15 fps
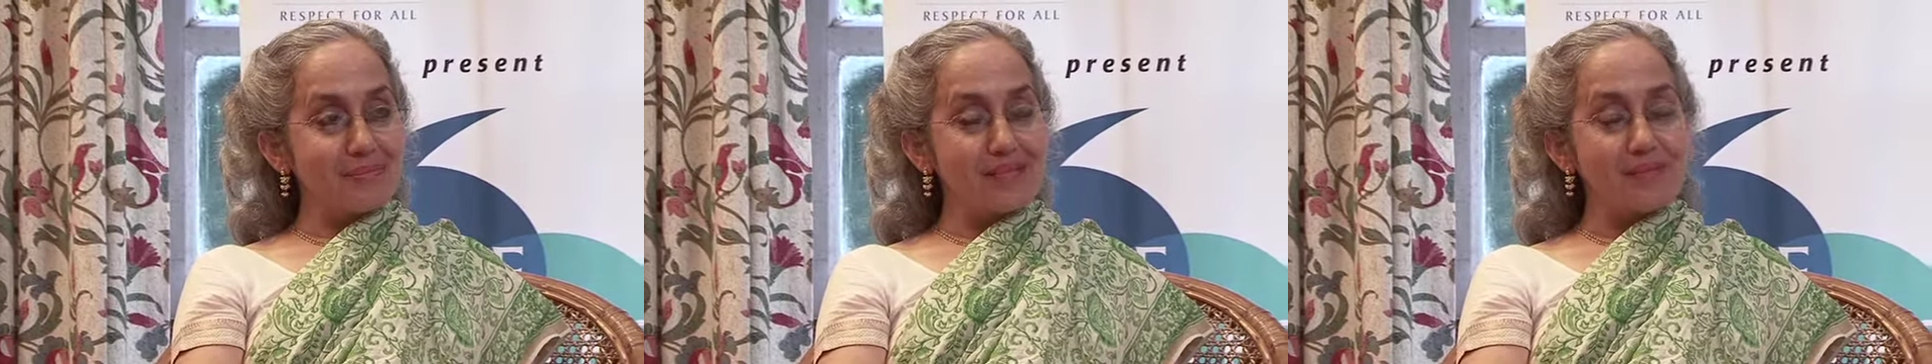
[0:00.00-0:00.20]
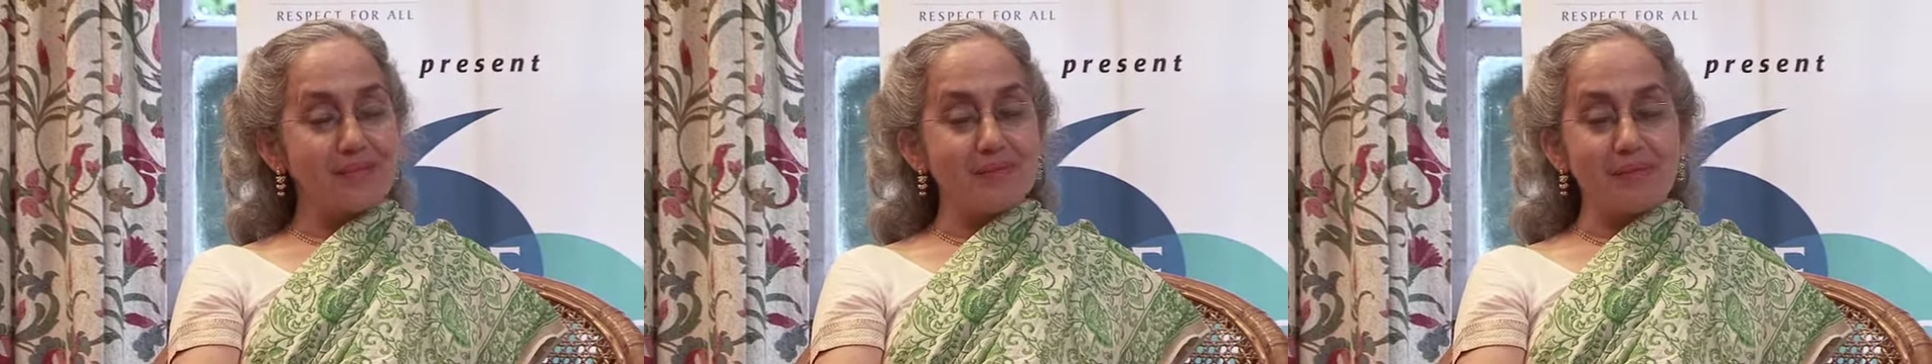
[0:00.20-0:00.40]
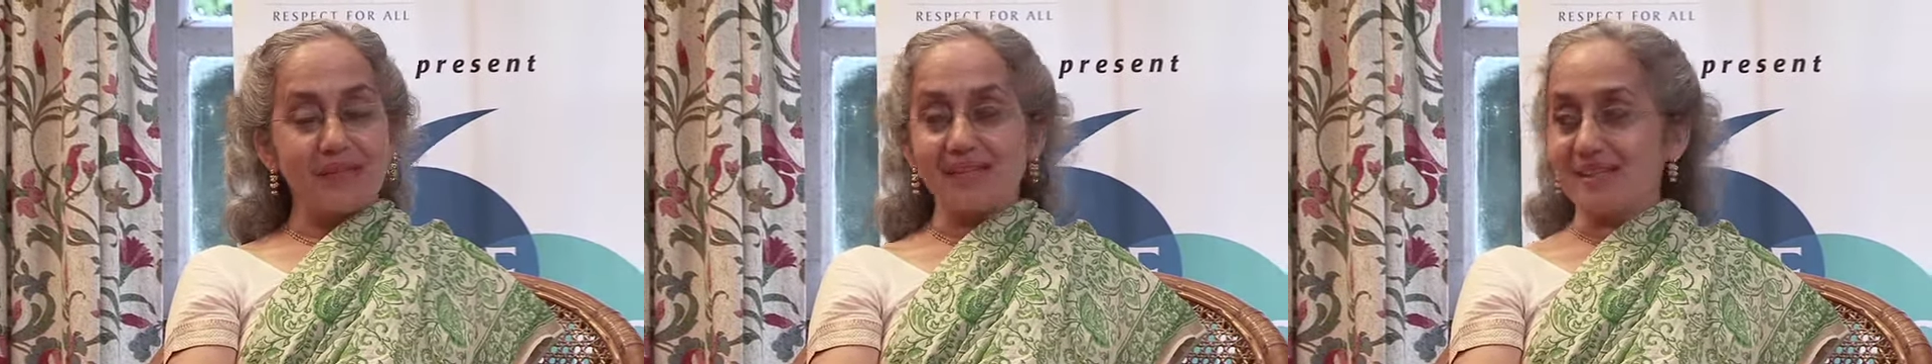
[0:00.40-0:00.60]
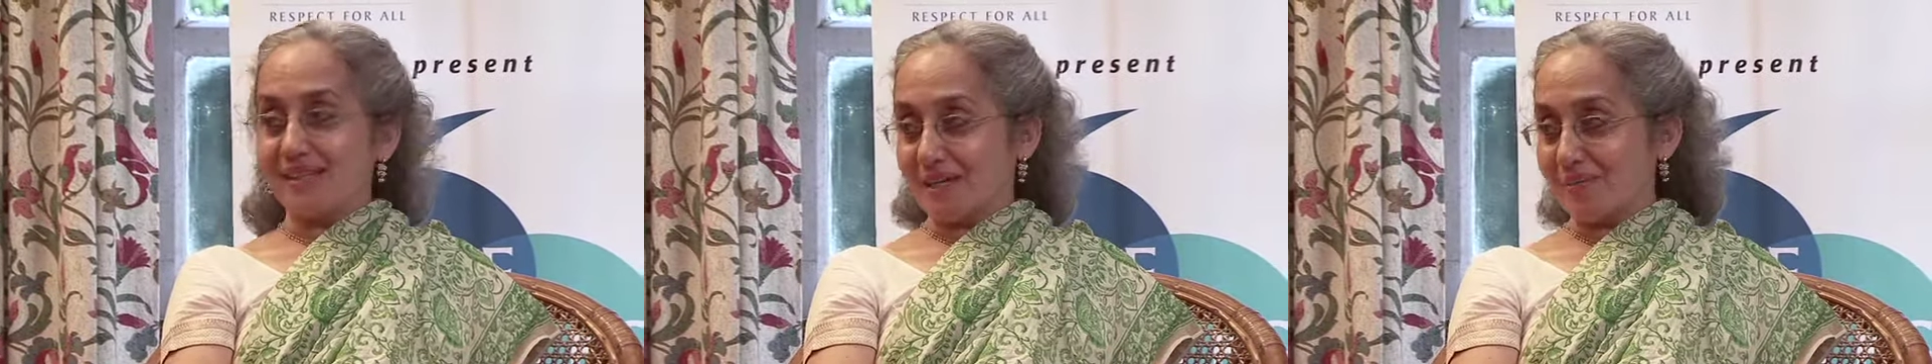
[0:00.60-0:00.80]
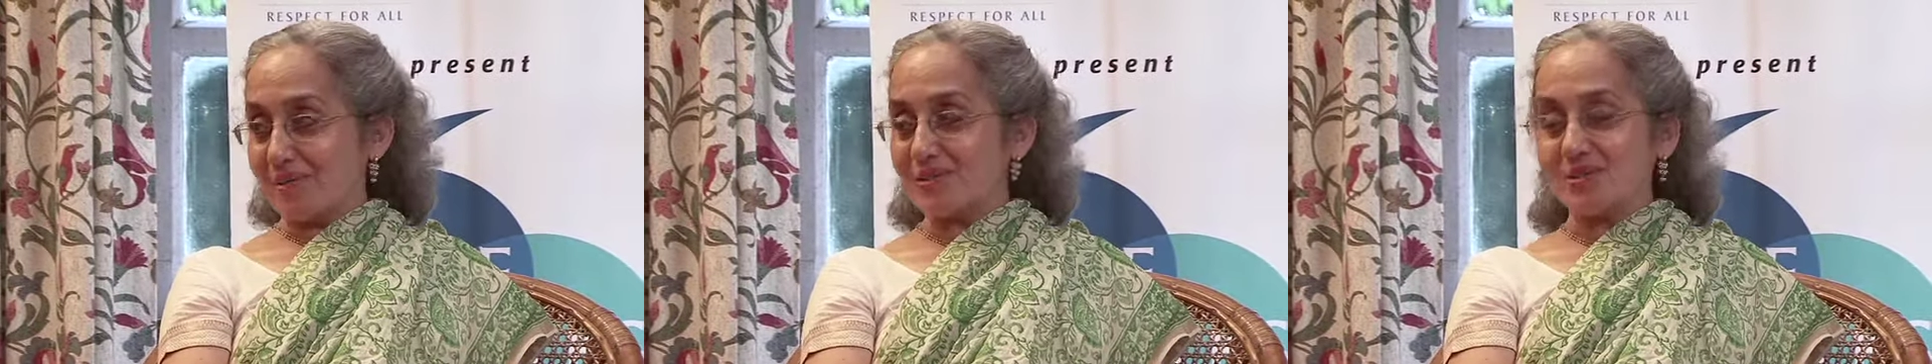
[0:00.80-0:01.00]
many
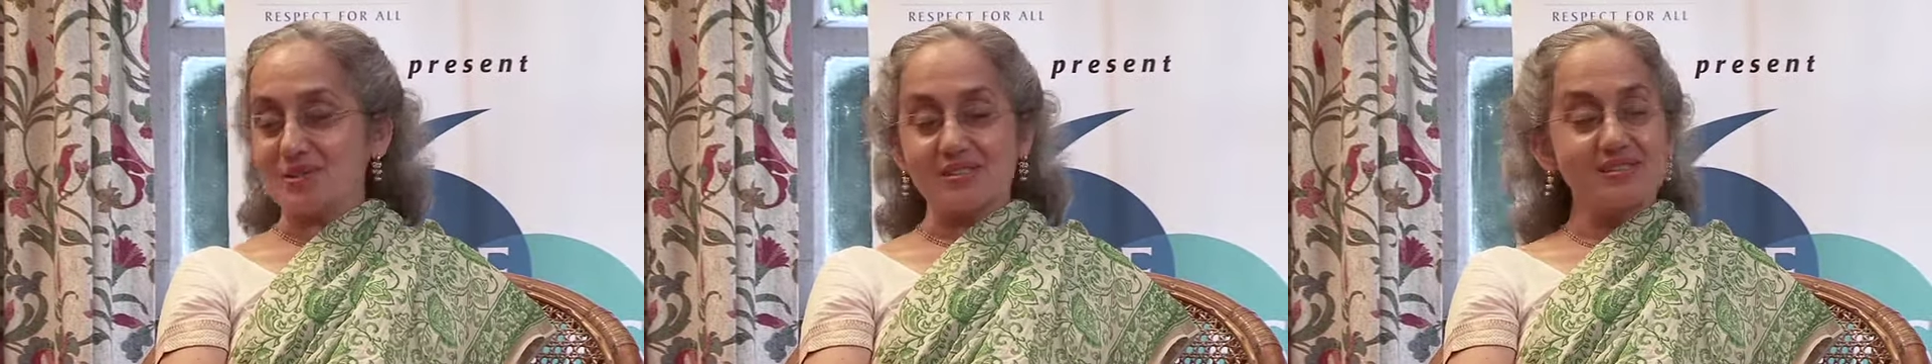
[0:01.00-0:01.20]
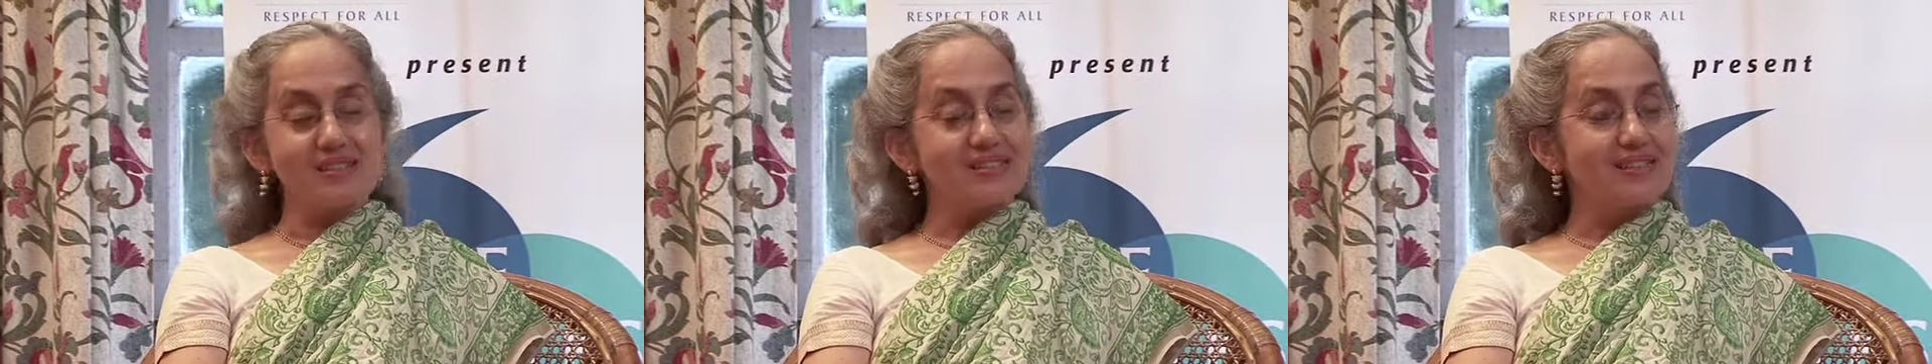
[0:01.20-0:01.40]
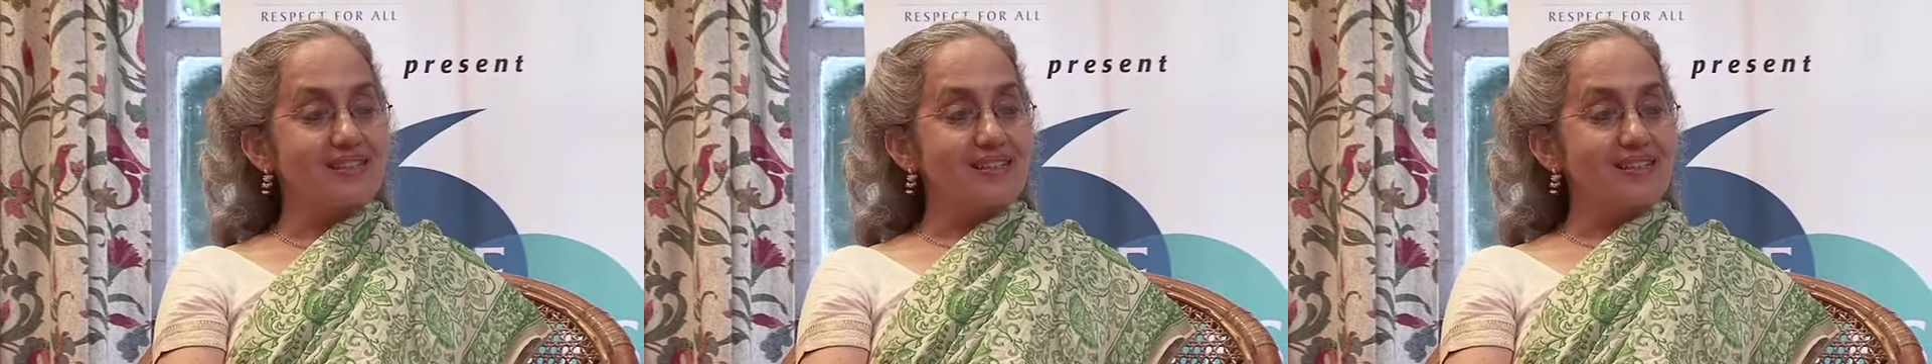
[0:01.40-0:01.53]
dimensions,